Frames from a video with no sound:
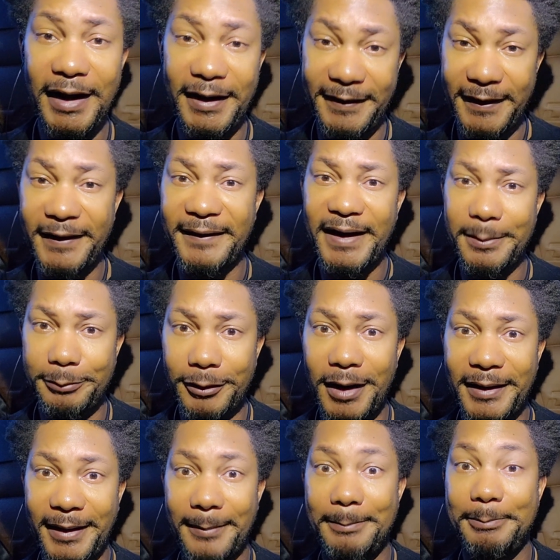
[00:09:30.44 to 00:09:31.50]
and then they brought
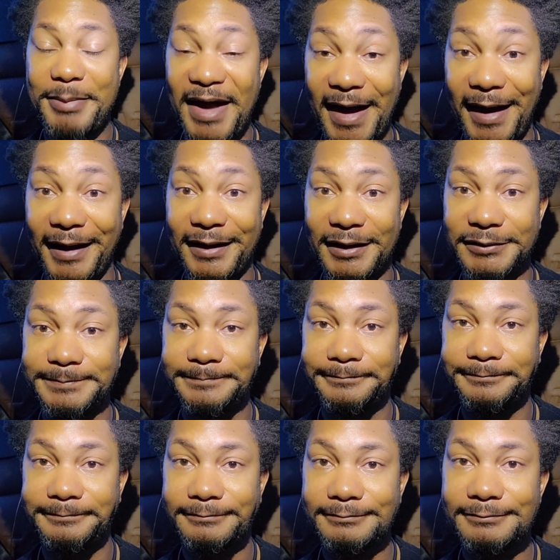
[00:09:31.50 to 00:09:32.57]
him back.
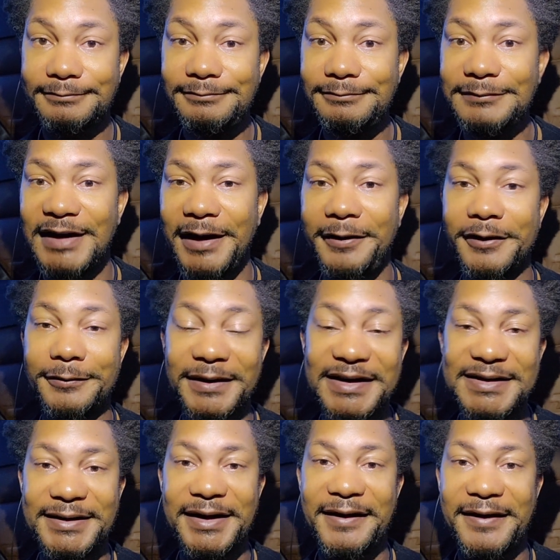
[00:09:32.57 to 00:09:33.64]
And the
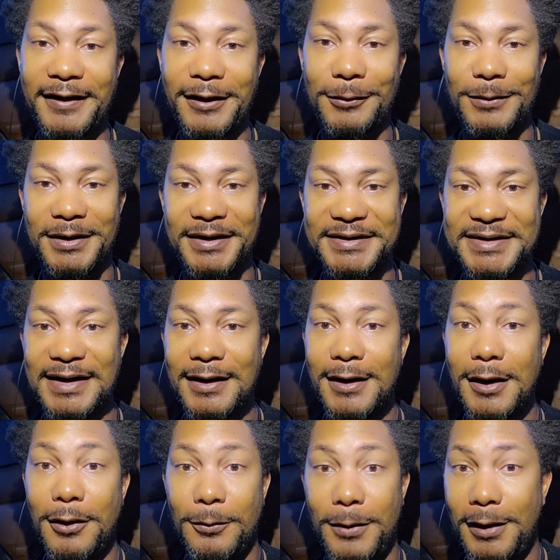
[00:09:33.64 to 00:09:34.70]
reasoning there was,
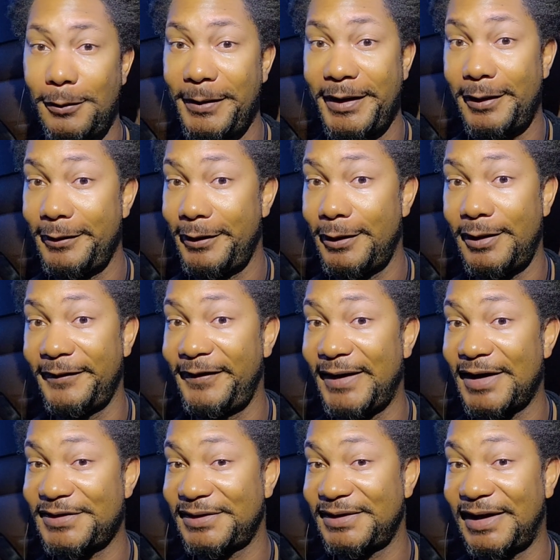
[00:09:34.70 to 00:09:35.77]
well, we don't know if he
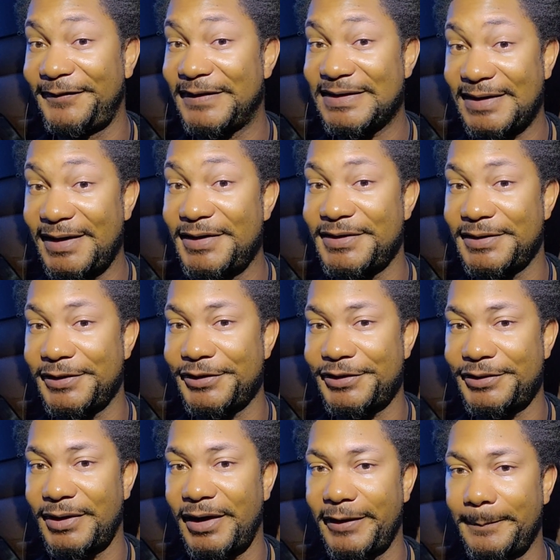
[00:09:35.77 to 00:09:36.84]
actually left his keys in his
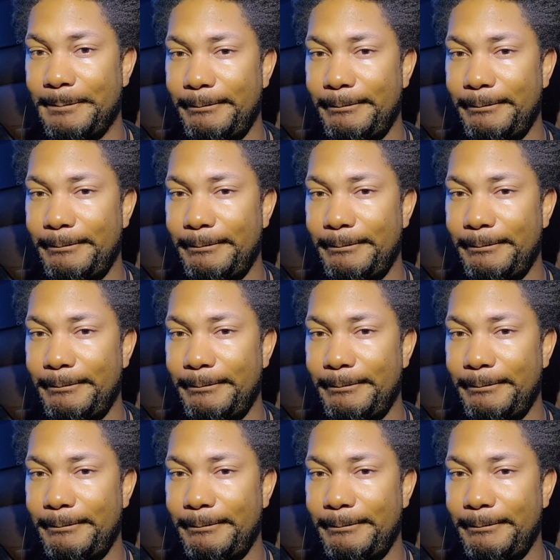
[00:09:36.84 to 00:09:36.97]
truck.